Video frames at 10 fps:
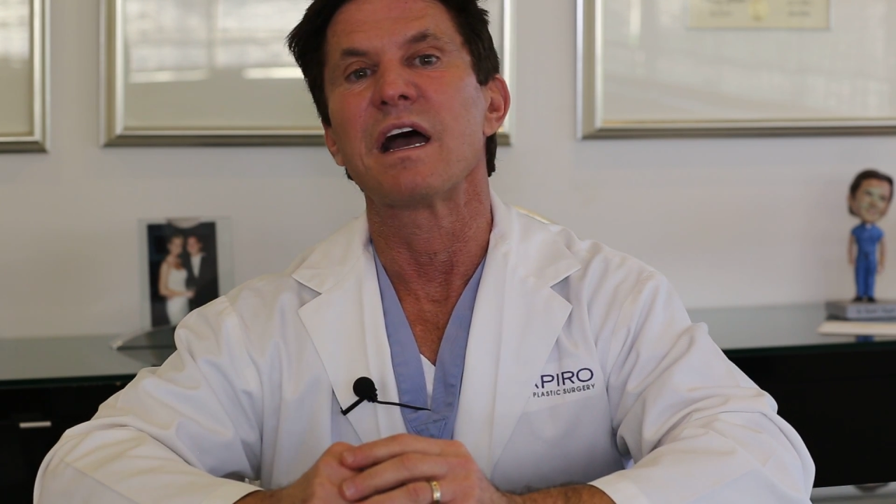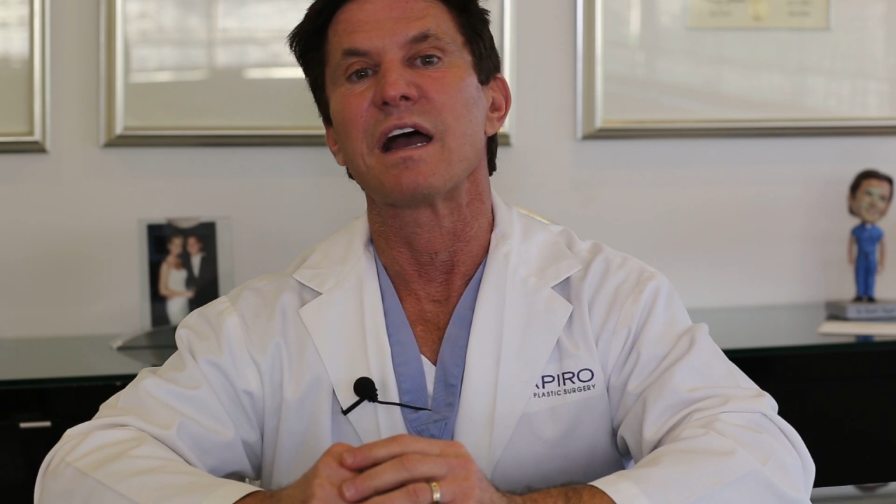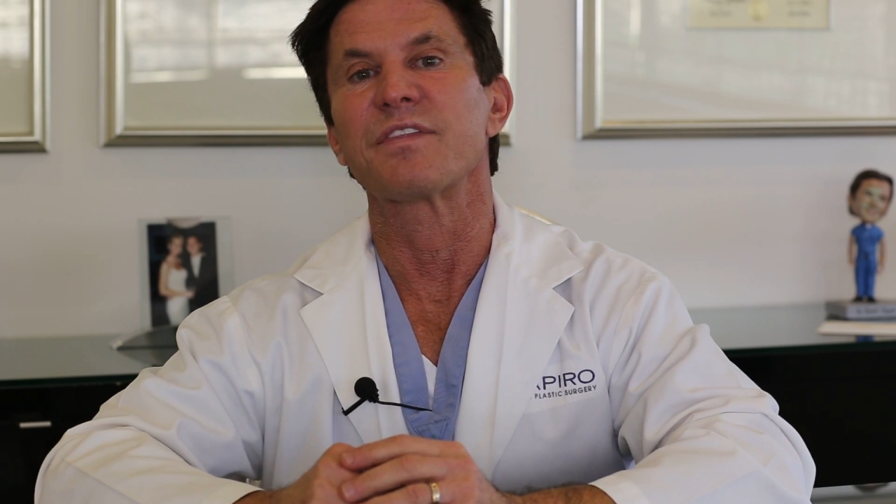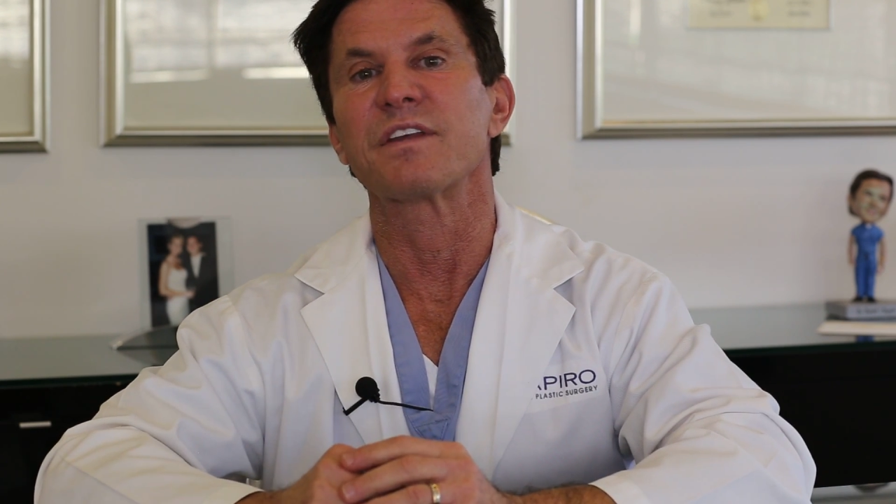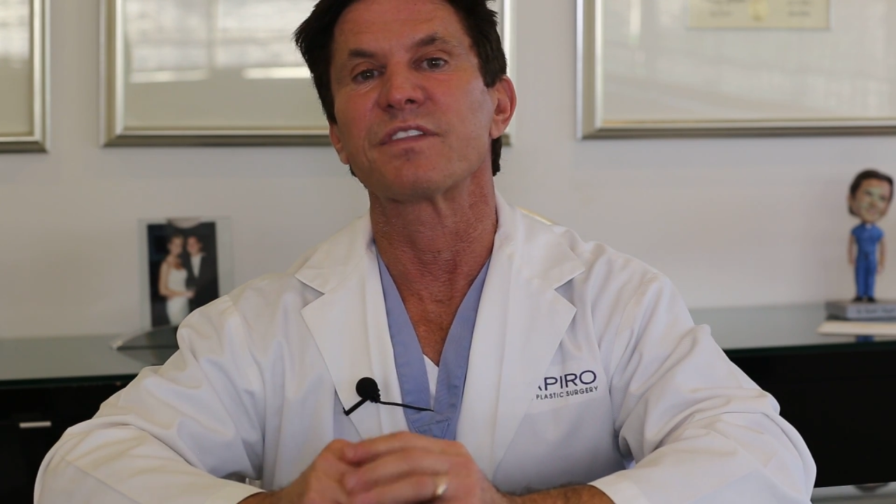I
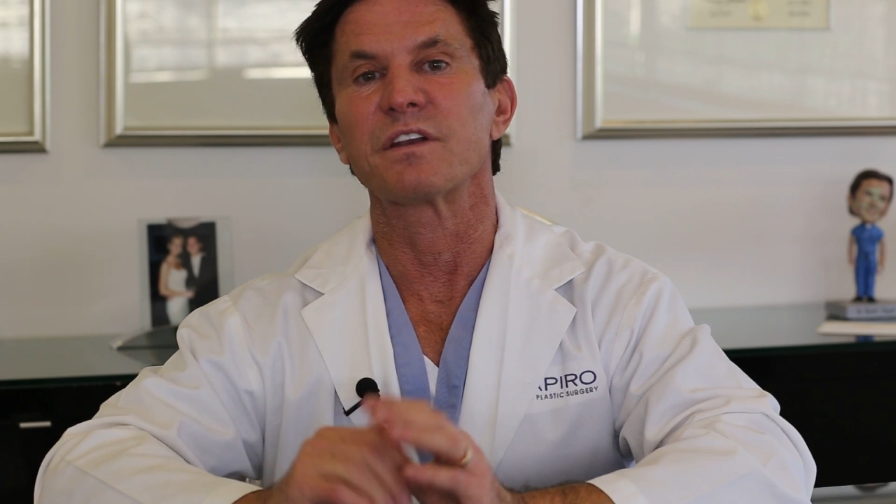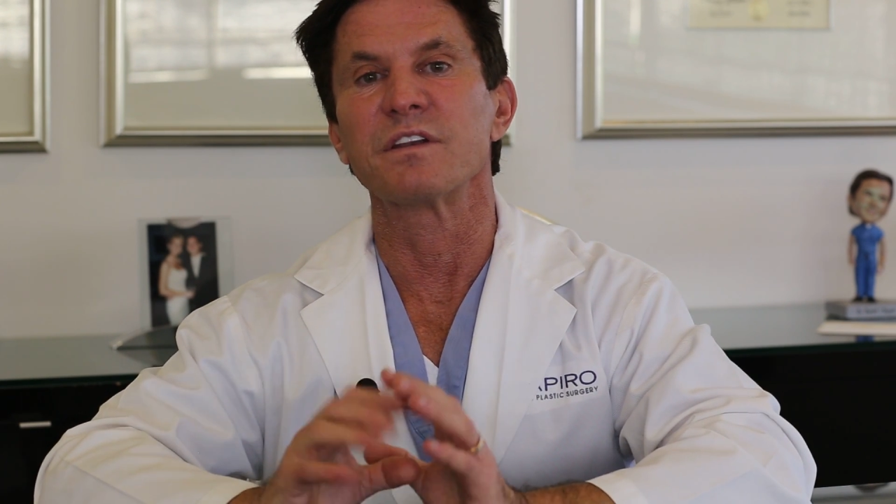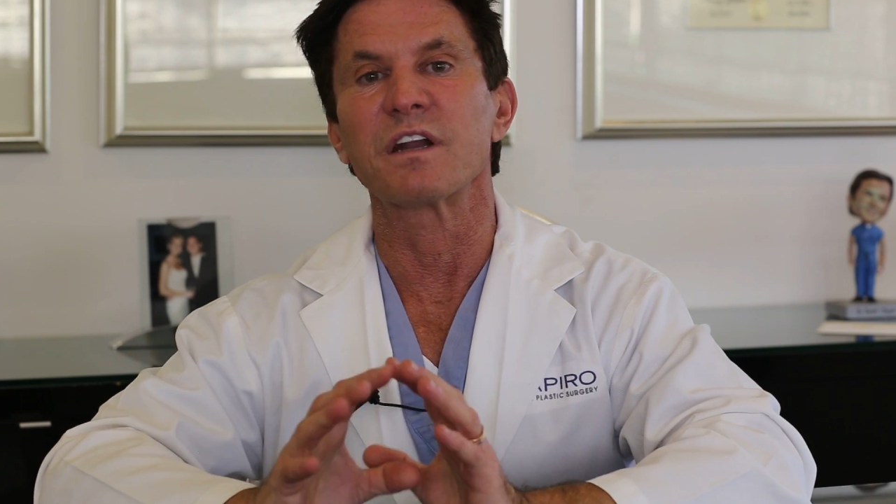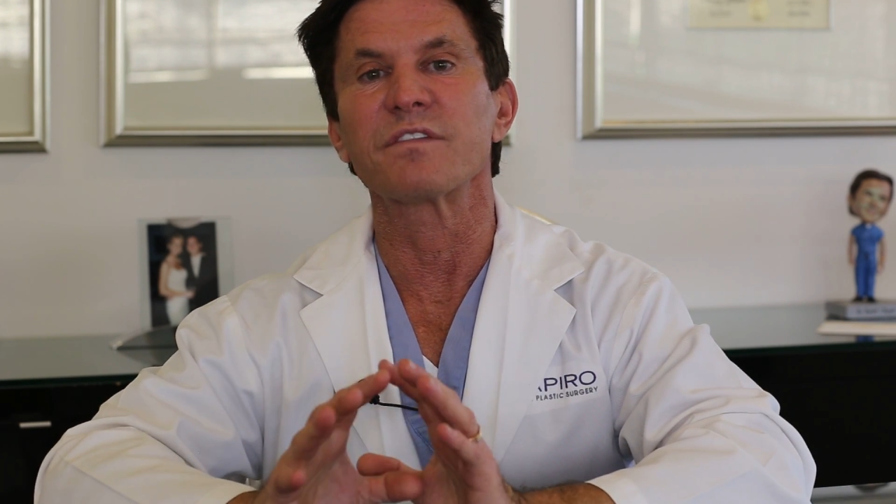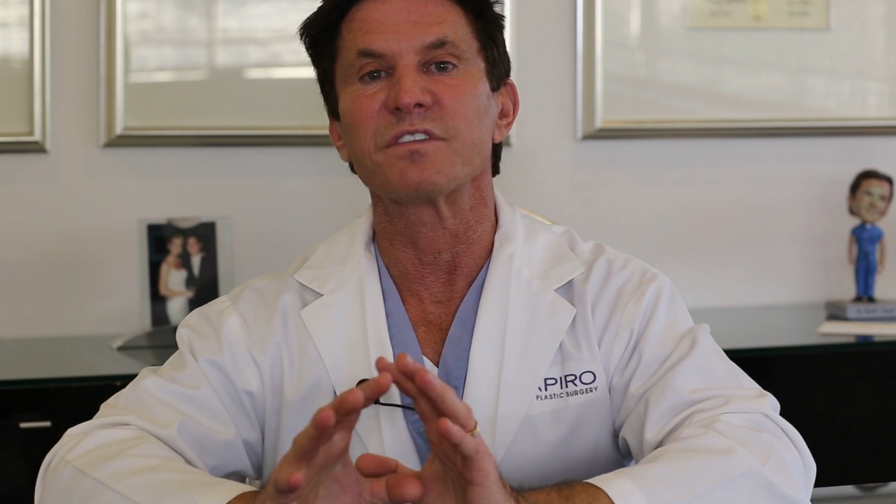think that
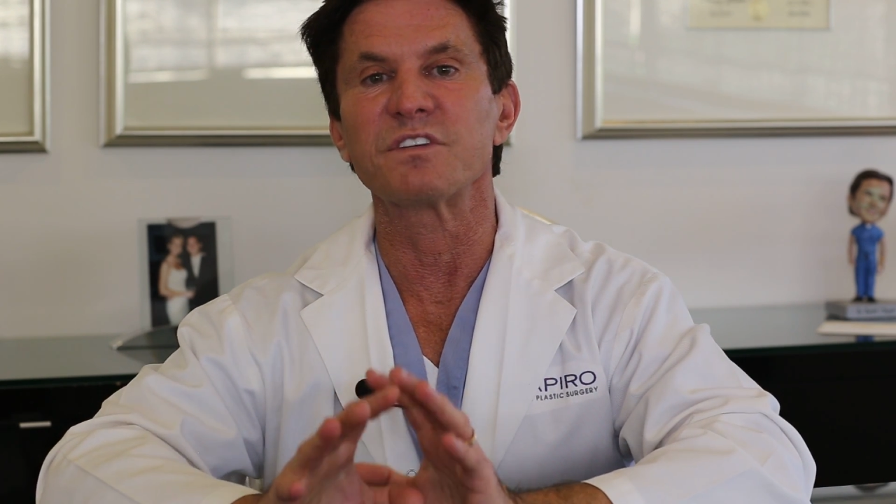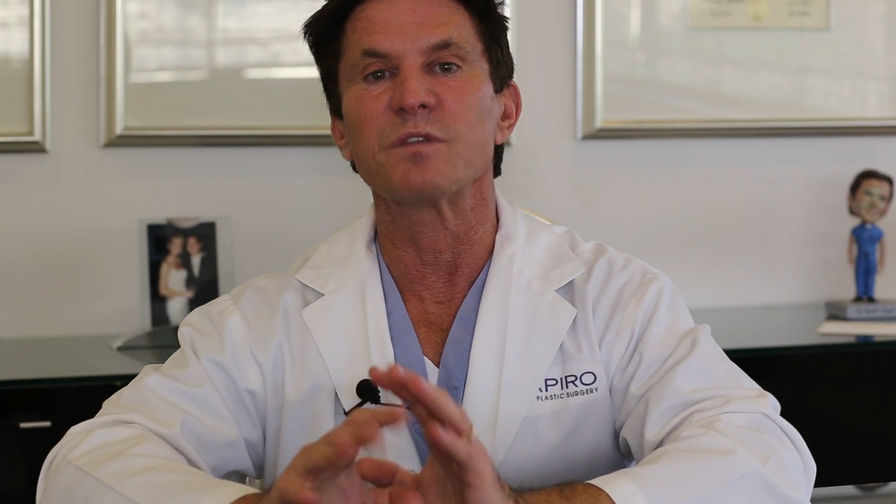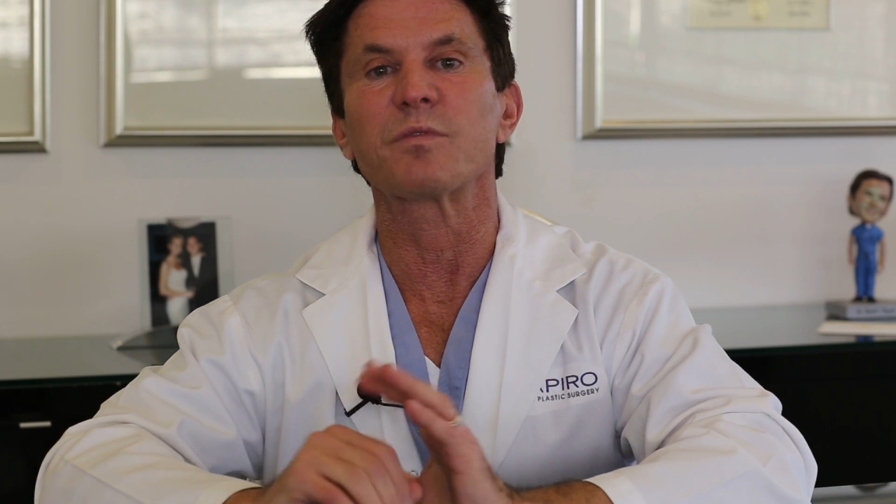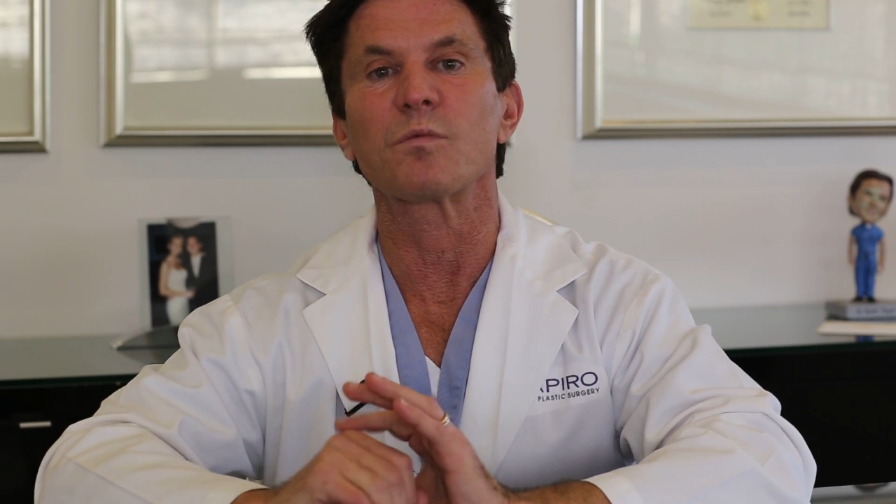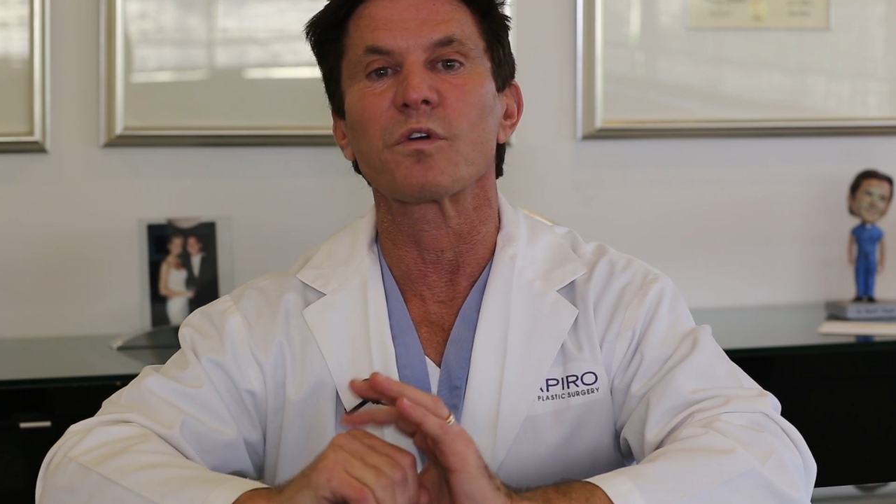none of the
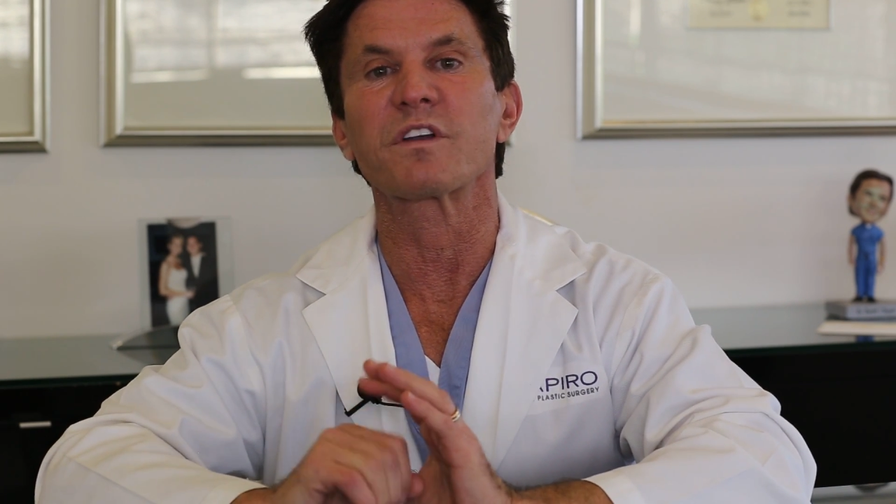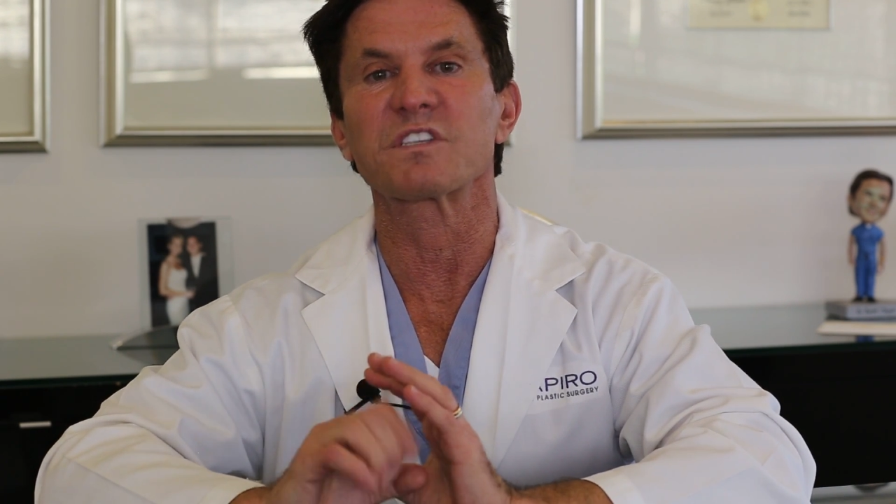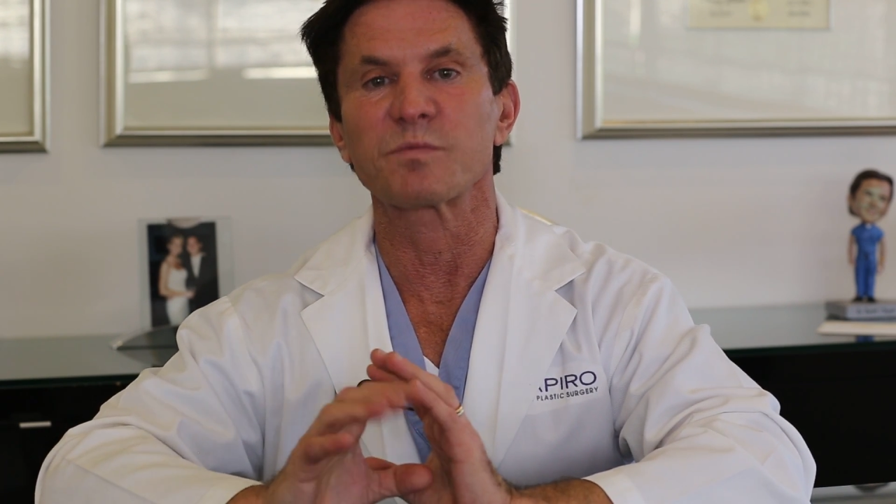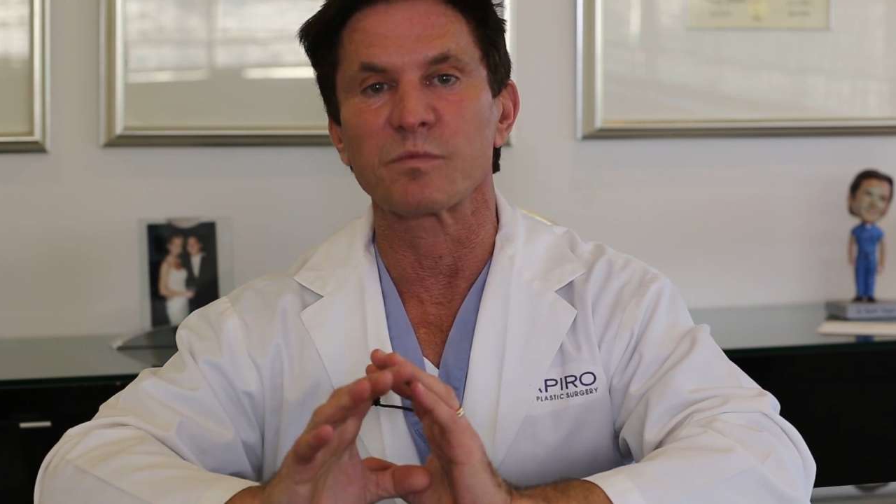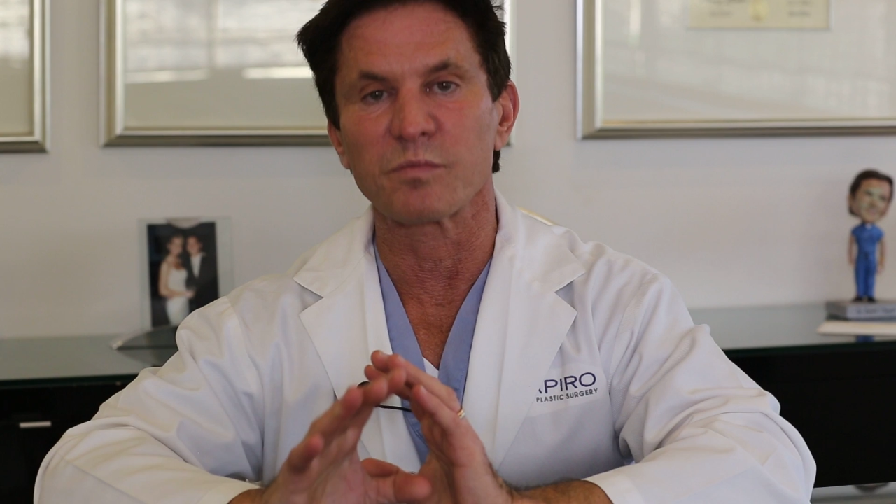deeper work
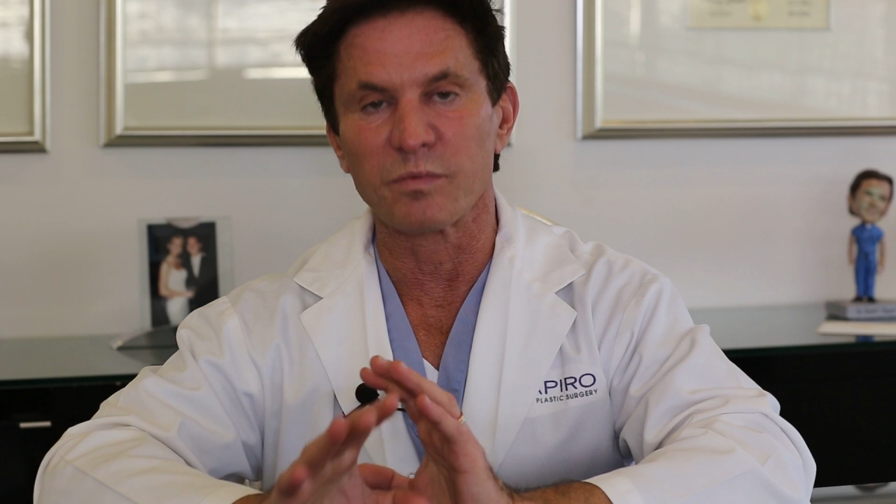has been